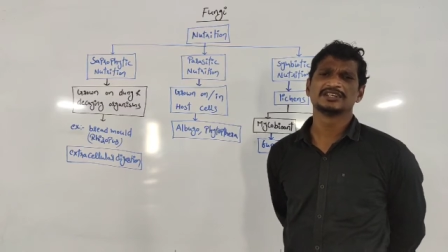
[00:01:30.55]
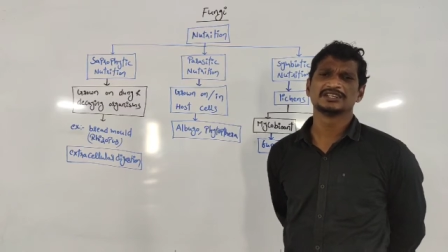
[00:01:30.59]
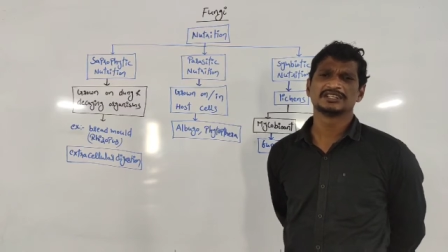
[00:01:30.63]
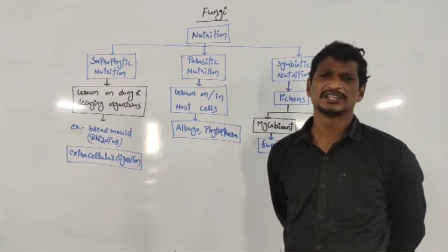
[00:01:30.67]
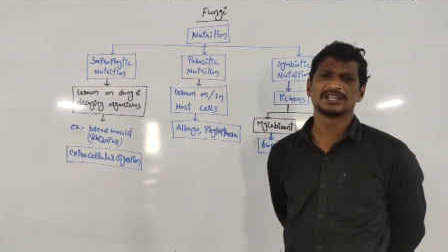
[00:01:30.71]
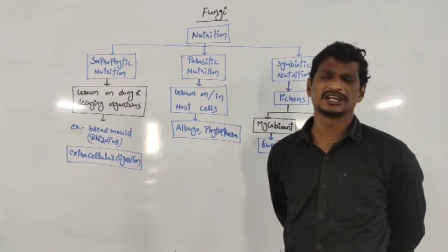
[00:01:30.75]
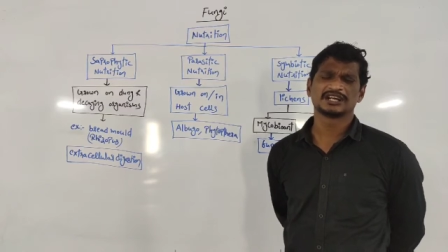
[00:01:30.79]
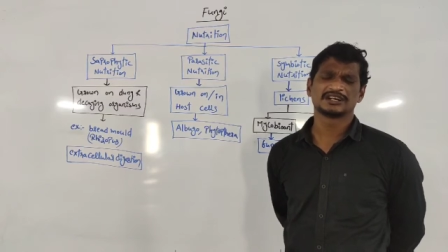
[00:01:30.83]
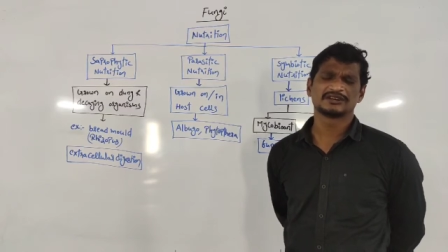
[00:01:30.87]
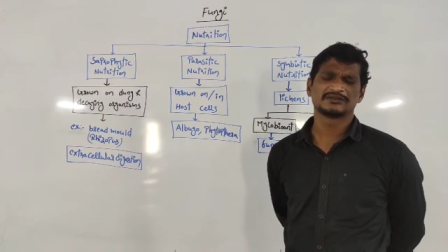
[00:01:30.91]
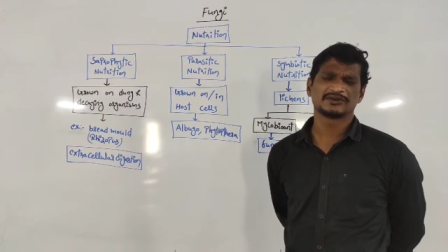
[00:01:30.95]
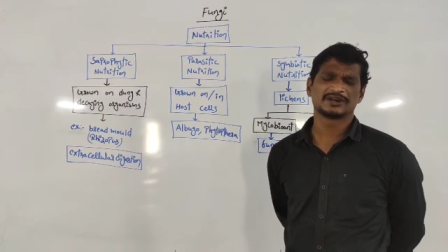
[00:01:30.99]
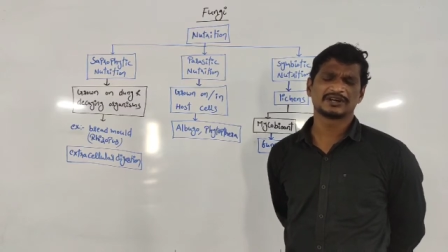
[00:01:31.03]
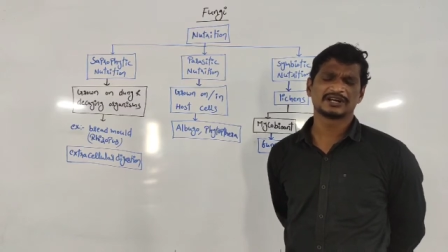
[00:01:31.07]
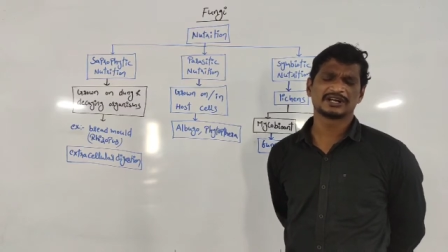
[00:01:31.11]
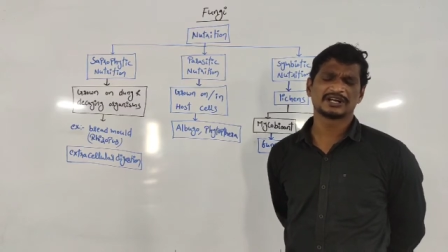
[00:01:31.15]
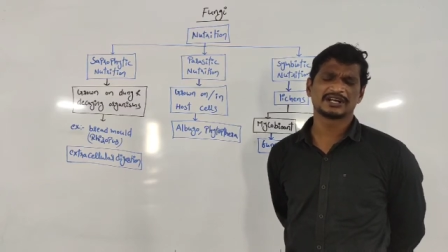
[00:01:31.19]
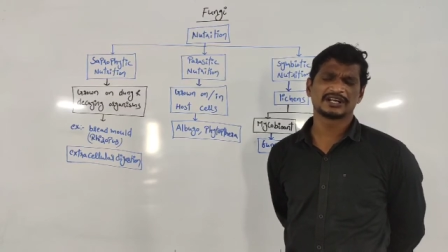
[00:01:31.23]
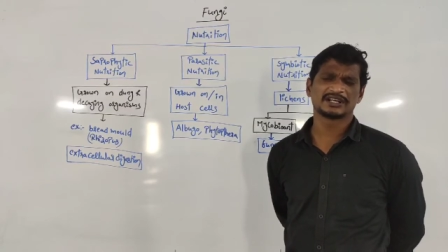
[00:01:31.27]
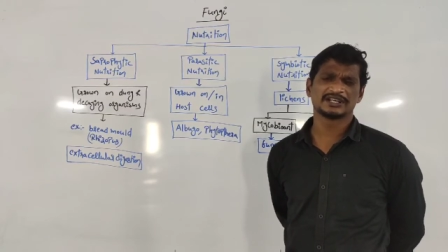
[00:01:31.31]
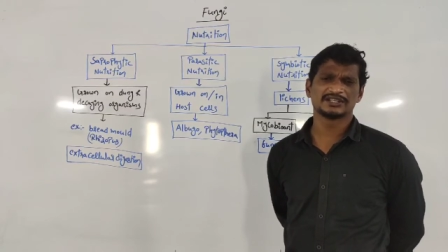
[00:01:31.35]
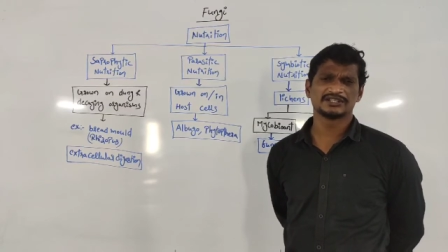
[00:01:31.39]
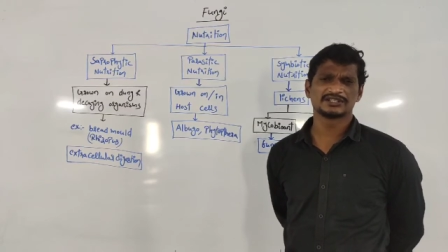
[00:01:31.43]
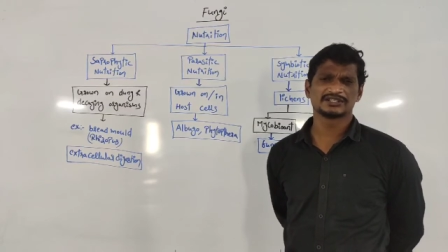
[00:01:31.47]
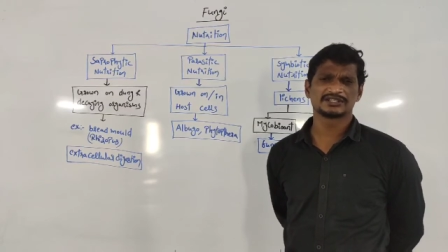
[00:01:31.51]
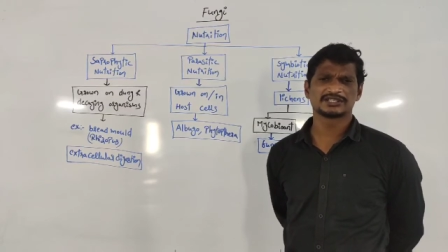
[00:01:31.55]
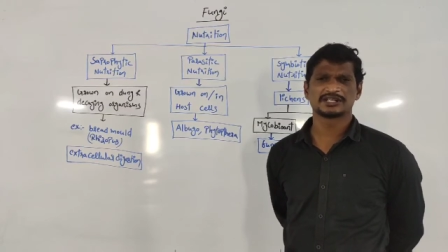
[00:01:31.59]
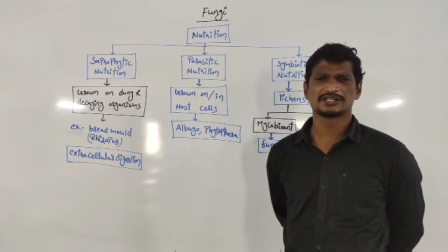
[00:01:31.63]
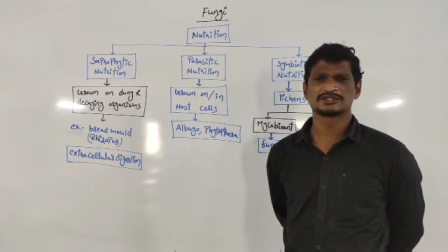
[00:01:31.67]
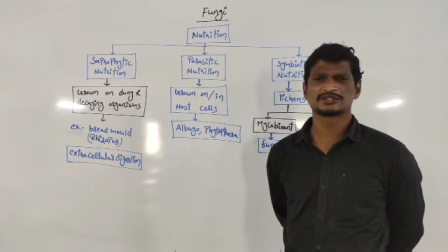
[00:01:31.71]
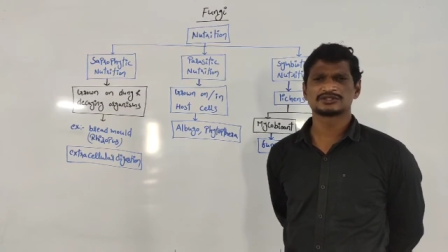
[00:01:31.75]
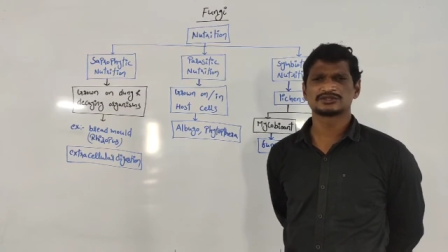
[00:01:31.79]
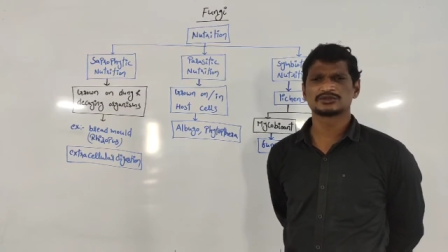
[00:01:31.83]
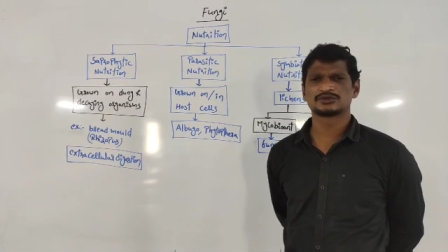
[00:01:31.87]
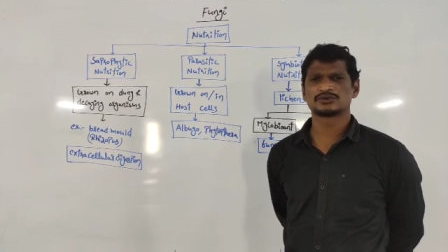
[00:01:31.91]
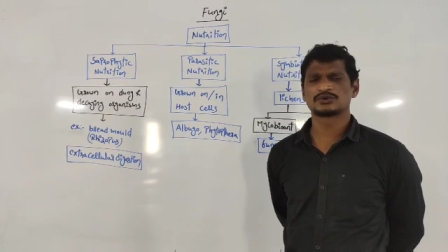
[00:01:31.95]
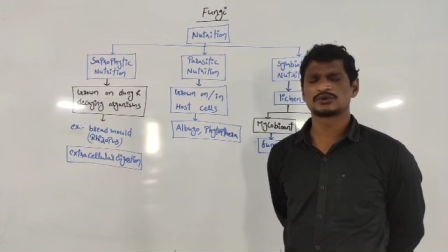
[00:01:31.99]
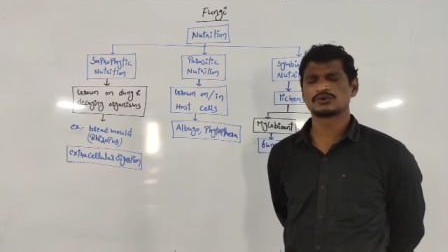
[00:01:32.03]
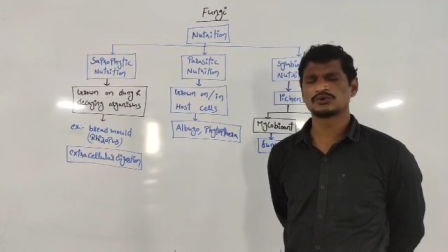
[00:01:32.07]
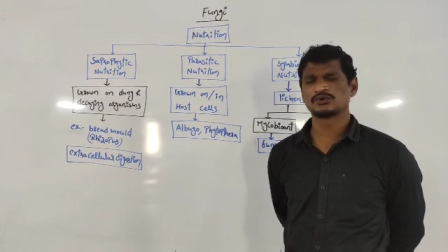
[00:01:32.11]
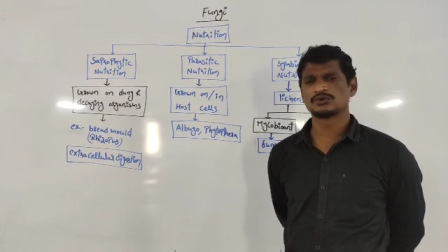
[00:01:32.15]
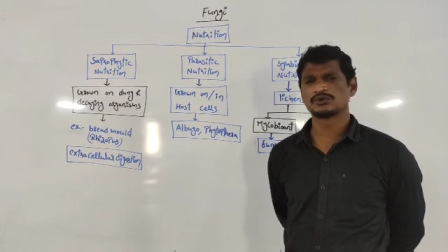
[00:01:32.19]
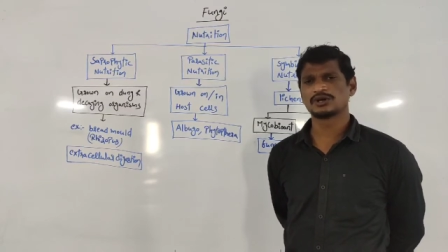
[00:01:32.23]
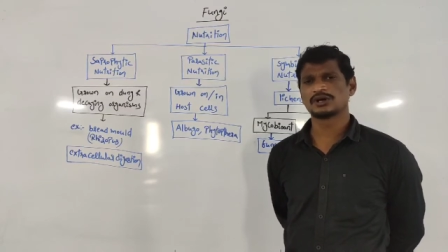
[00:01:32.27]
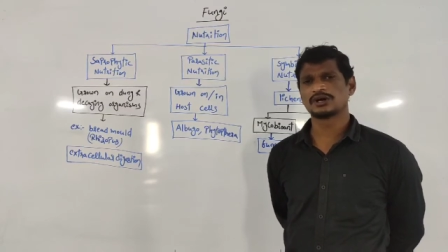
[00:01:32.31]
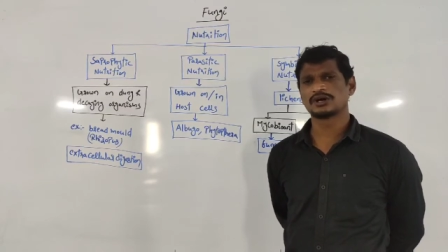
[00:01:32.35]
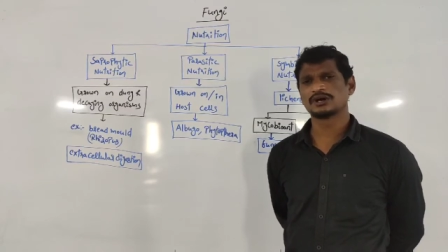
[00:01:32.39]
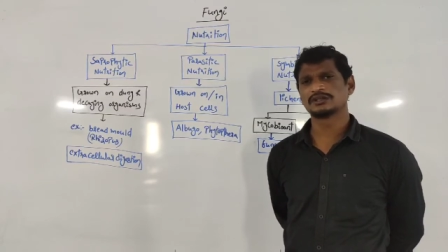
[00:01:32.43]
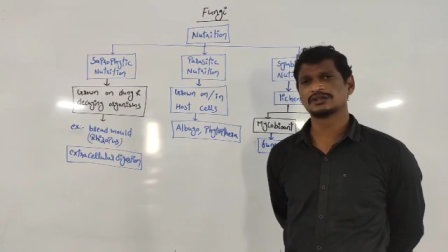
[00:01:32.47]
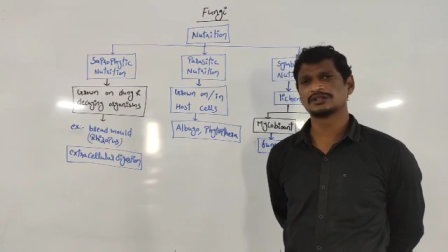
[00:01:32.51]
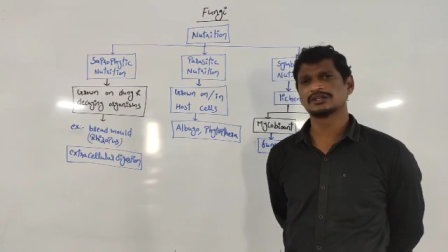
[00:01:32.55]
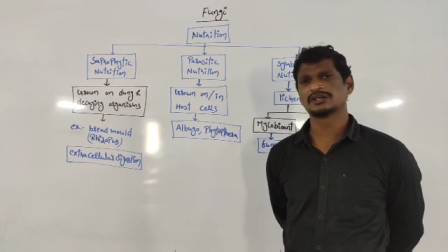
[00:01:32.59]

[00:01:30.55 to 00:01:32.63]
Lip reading: That fungi is also grown on